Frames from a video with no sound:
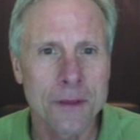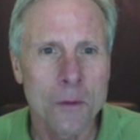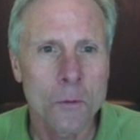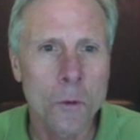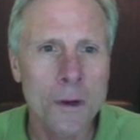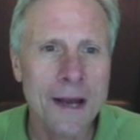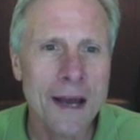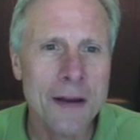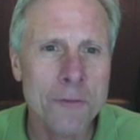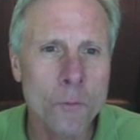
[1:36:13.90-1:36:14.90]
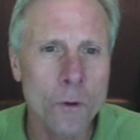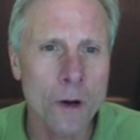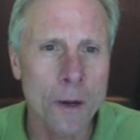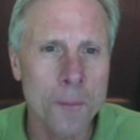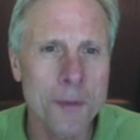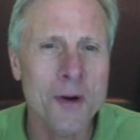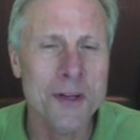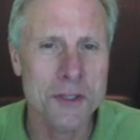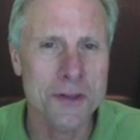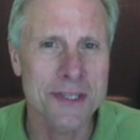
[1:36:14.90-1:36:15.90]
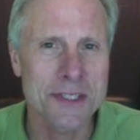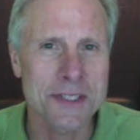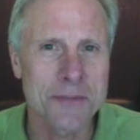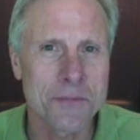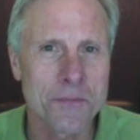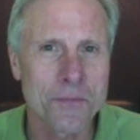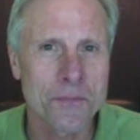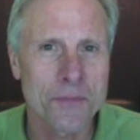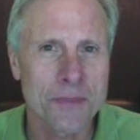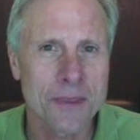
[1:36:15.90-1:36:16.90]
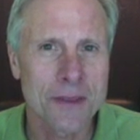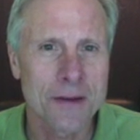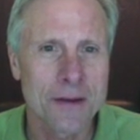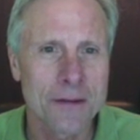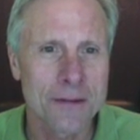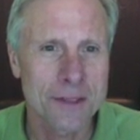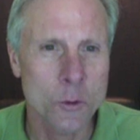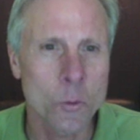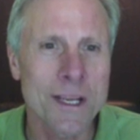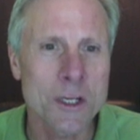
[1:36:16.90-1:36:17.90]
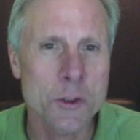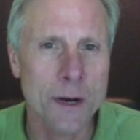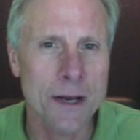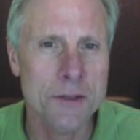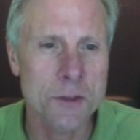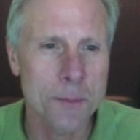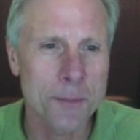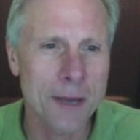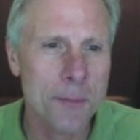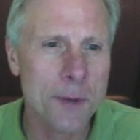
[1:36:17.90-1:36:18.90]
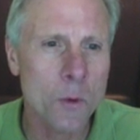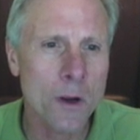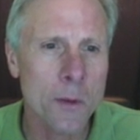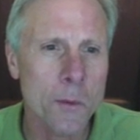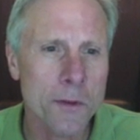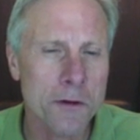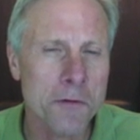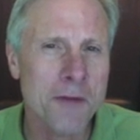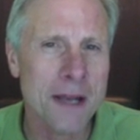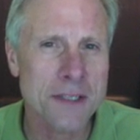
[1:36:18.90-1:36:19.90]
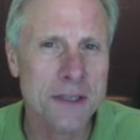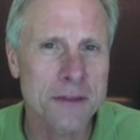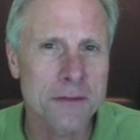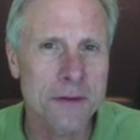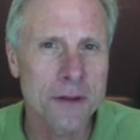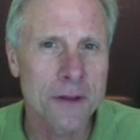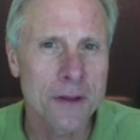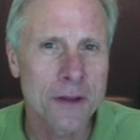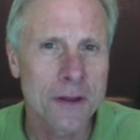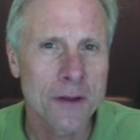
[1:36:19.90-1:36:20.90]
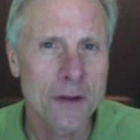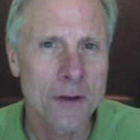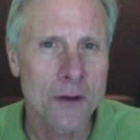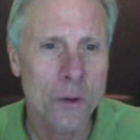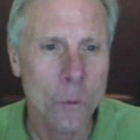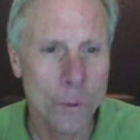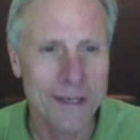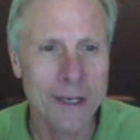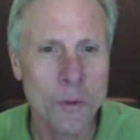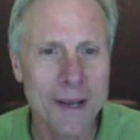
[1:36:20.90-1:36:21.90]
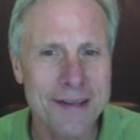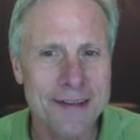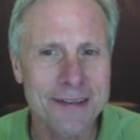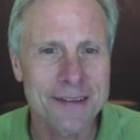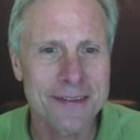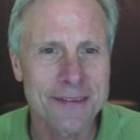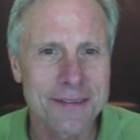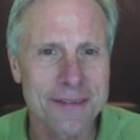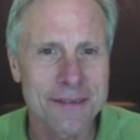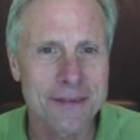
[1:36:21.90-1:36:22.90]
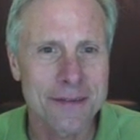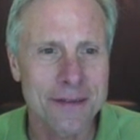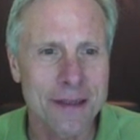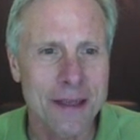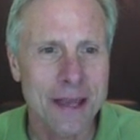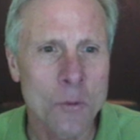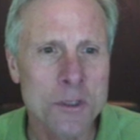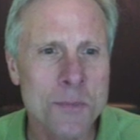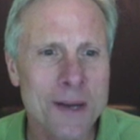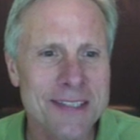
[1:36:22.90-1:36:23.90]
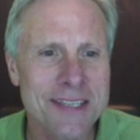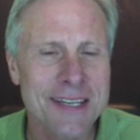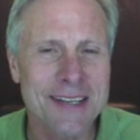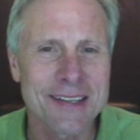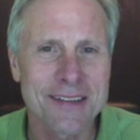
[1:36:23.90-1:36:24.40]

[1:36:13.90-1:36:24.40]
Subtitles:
Well, what kind of periods are these? These are weeks, right? So I better be working with an effective weekly rate. And what's my T?